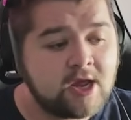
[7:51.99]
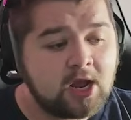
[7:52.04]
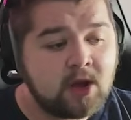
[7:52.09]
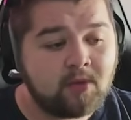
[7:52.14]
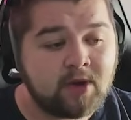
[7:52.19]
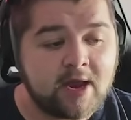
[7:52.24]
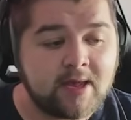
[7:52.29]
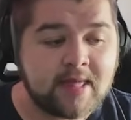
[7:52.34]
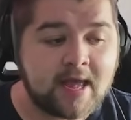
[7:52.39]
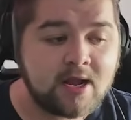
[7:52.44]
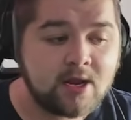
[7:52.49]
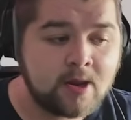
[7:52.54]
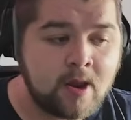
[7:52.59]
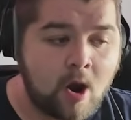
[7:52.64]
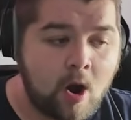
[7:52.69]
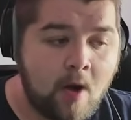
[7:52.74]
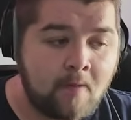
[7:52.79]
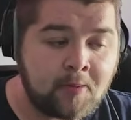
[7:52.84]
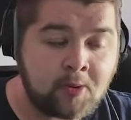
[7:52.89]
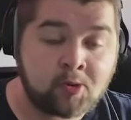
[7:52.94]
We are then going to
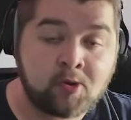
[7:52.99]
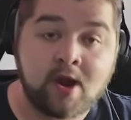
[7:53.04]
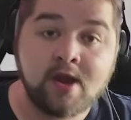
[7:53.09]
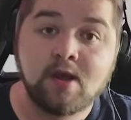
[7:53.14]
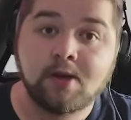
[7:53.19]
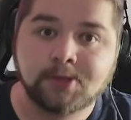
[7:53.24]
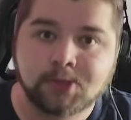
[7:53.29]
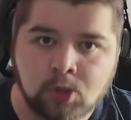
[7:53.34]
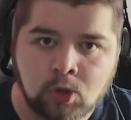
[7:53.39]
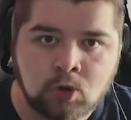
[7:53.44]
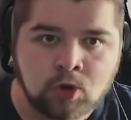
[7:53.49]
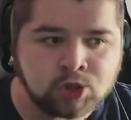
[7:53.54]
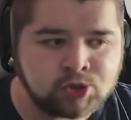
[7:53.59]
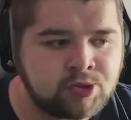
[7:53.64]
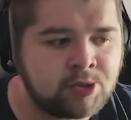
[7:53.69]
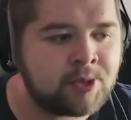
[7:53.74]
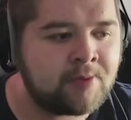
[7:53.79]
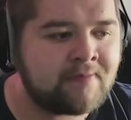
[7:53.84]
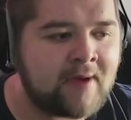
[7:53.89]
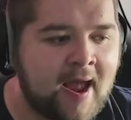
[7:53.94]
operate, of course,
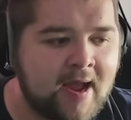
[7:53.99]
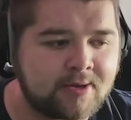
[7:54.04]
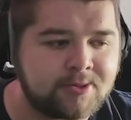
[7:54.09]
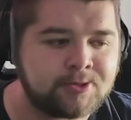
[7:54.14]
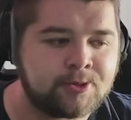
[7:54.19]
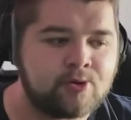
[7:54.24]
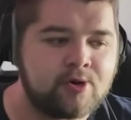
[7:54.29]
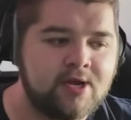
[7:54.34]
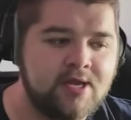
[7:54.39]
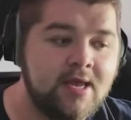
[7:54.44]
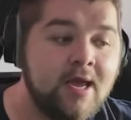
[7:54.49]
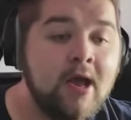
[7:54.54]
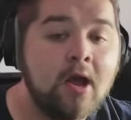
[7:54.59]
with a back 3.